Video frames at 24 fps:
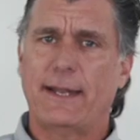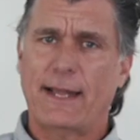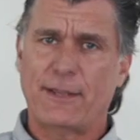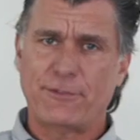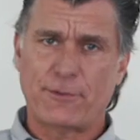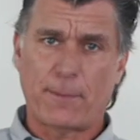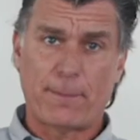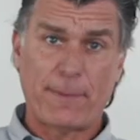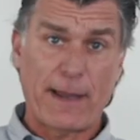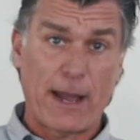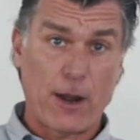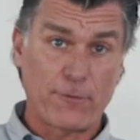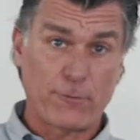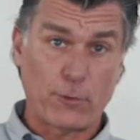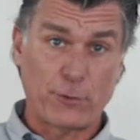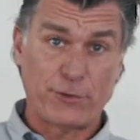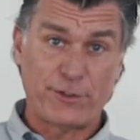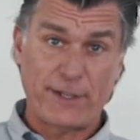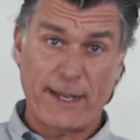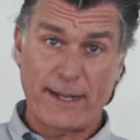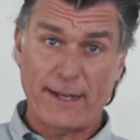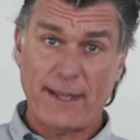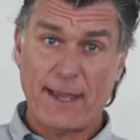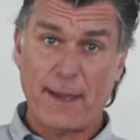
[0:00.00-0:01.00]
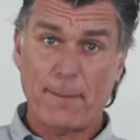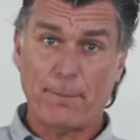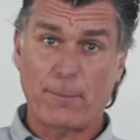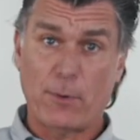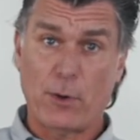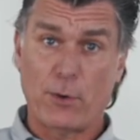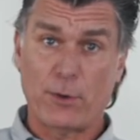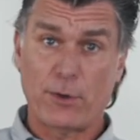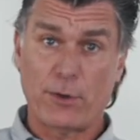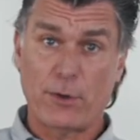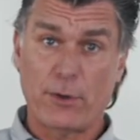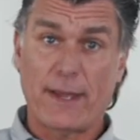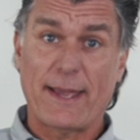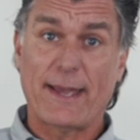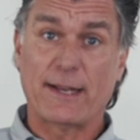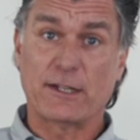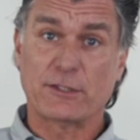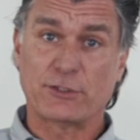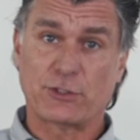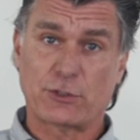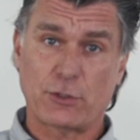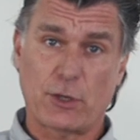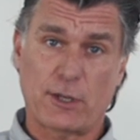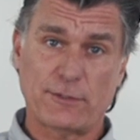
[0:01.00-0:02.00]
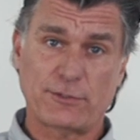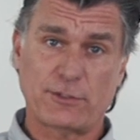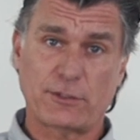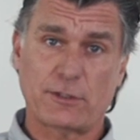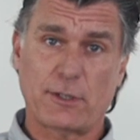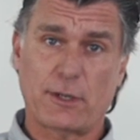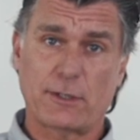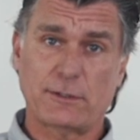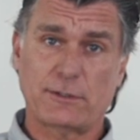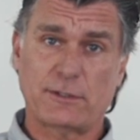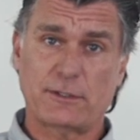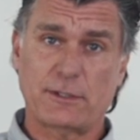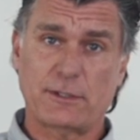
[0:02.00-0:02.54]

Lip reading: It has a powerful 10-amp motor and a soft start